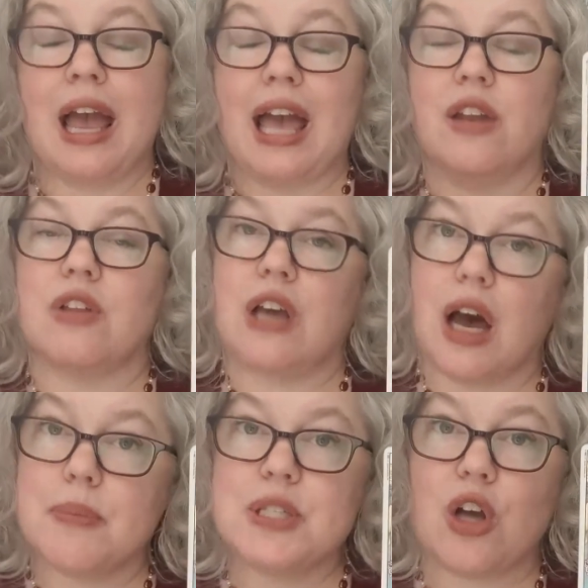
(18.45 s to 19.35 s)
And in the
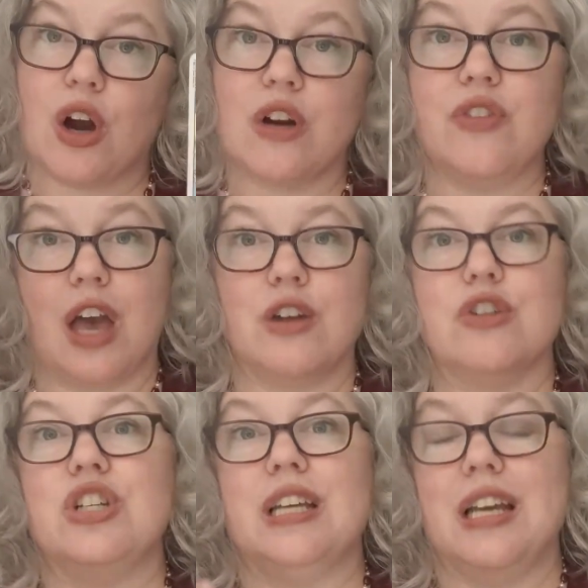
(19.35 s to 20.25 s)
Cups card, the
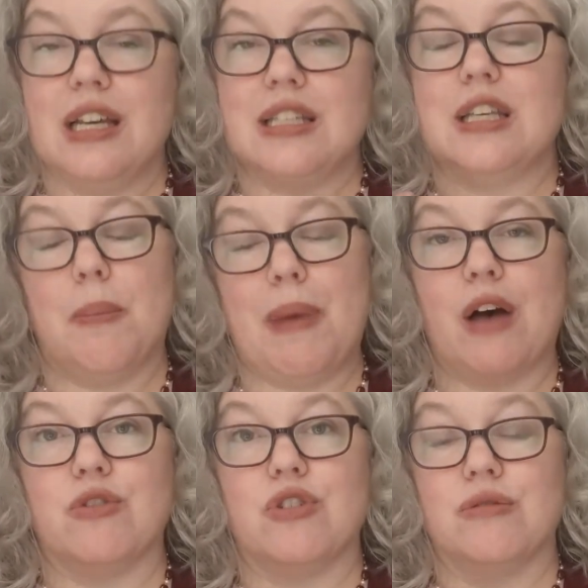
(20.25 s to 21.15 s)
energy is
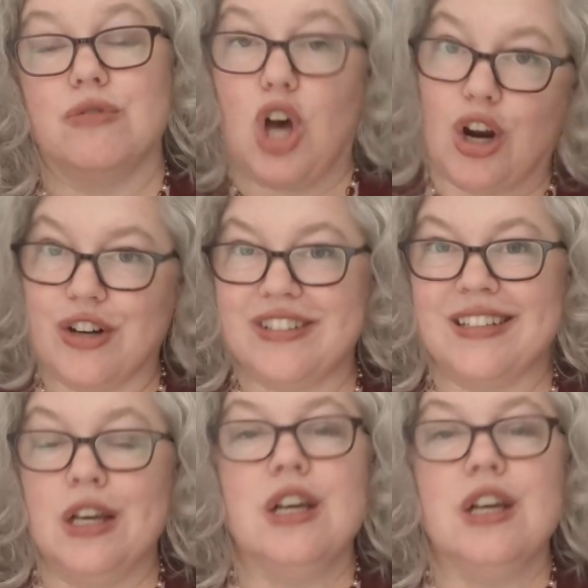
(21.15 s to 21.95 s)
about the heart.